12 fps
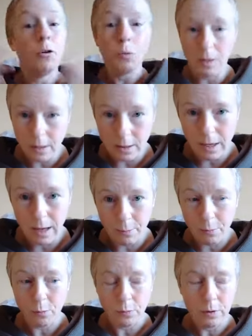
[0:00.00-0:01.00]
quick
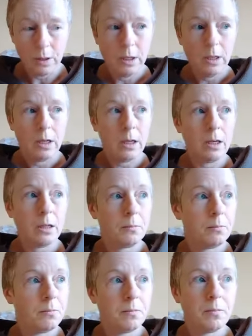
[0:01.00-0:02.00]
example,
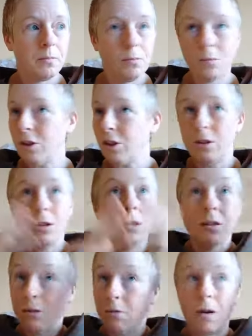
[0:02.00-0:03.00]
which,
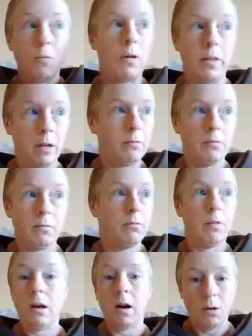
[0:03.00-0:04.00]
it's a great one that
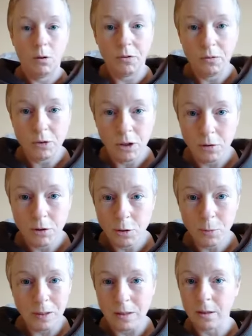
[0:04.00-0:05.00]
I learned from Joe
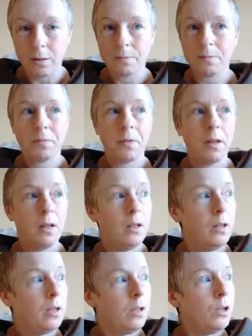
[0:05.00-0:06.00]
Dispenza.
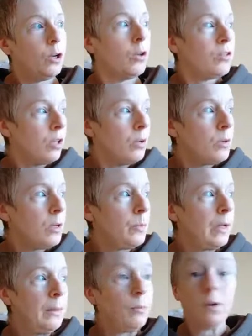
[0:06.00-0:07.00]
So many
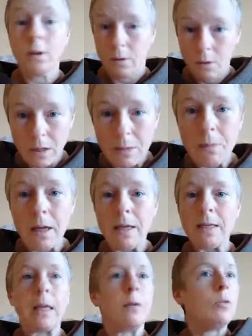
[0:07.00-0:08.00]
people, including me,
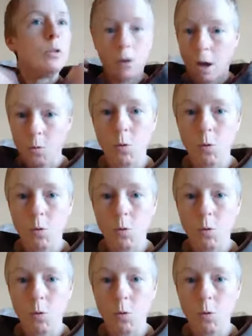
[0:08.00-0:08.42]
say, well, I